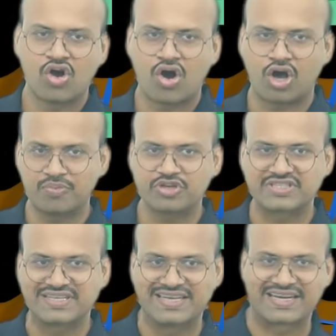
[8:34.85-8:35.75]

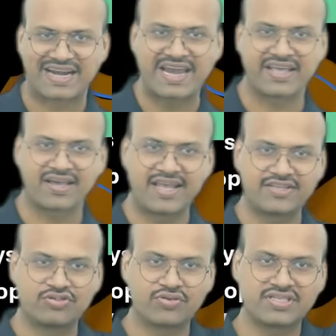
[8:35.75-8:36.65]
almost right angle,
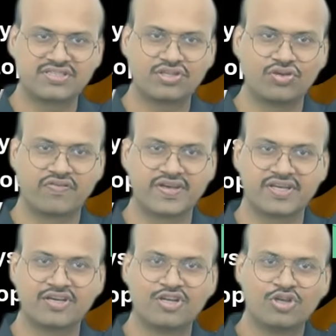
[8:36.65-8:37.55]
as you can see over
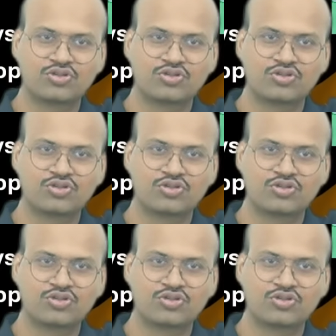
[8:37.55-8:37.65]
here.